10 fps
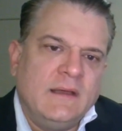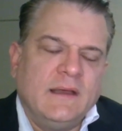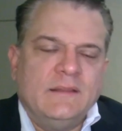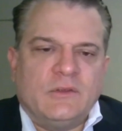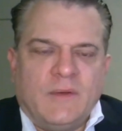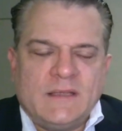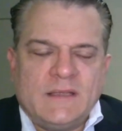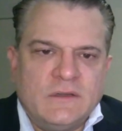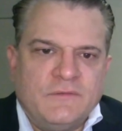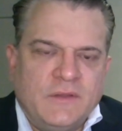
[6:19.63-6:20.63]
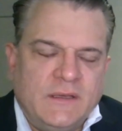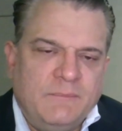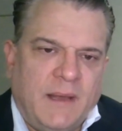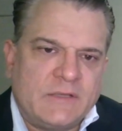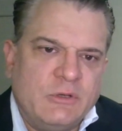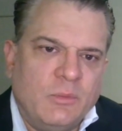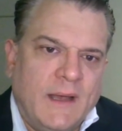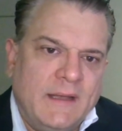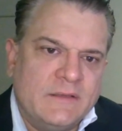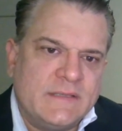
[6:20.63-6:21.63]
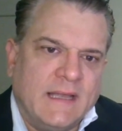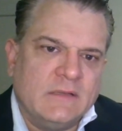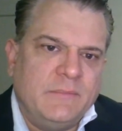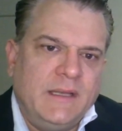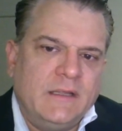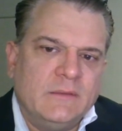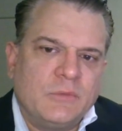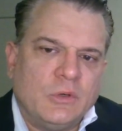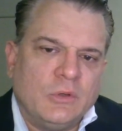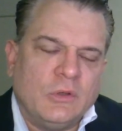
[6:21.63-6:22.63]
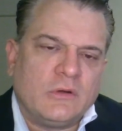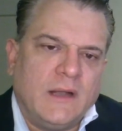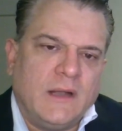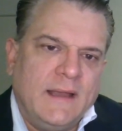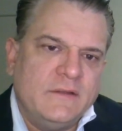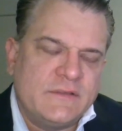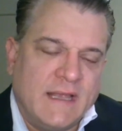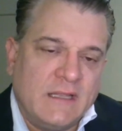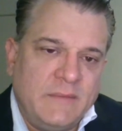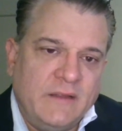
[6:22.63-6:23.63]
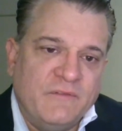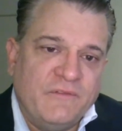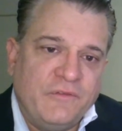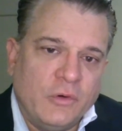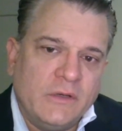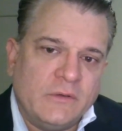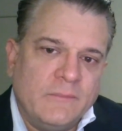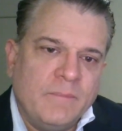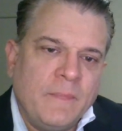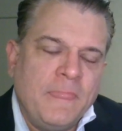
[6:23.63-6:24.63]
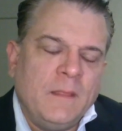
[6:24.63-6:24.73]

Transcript: And the rest of the battery weight is aluminium chloride and aluminium foil.